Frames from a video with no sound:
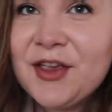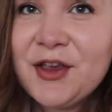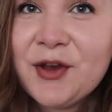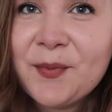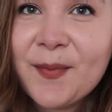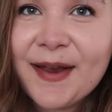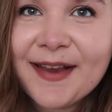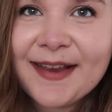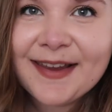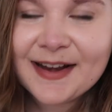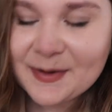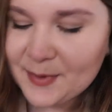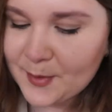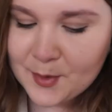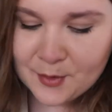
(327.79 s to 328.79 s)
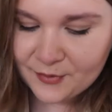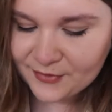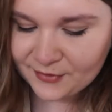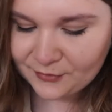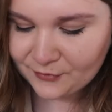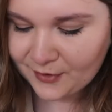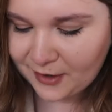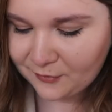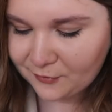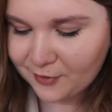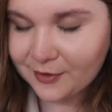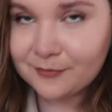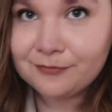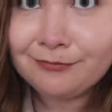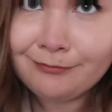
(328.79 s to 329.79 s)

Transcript: Who am I kidding? I'm always his favourite.